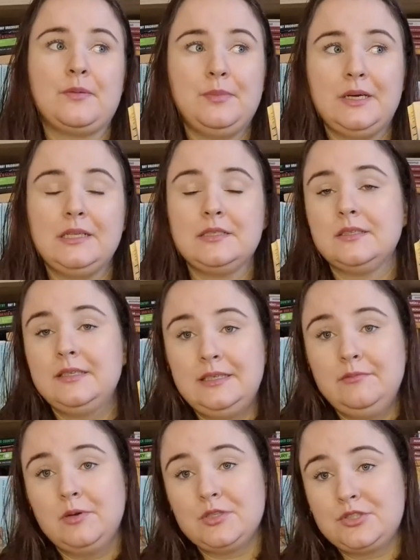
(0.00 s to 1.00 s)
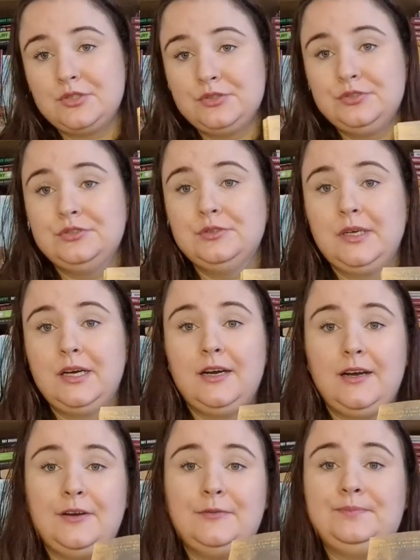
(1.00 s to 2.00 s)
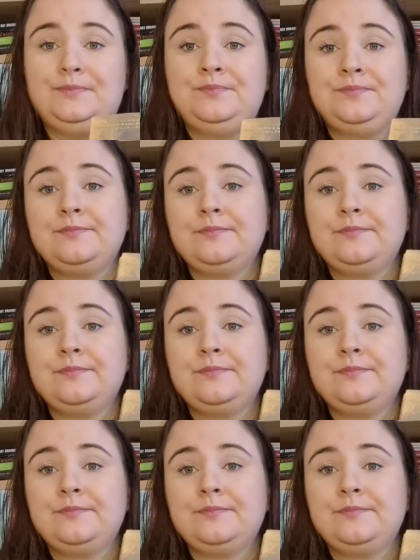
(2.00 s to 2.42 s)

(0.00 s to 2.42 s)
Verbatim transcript: but he wants to um,